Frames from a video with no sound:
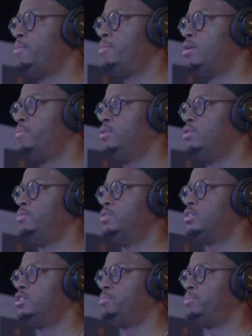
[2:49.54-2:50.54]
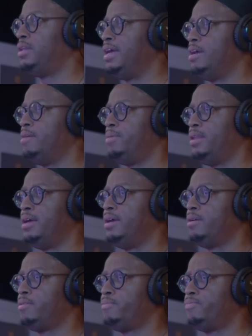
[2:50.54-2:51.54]
So let me pull up a loop. Let's just play it.
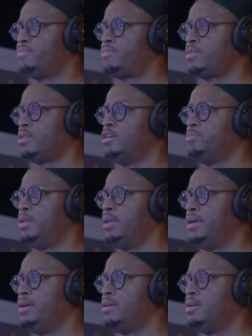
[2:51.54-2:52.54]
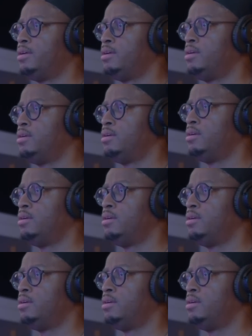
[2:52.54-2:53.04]
Let's play it.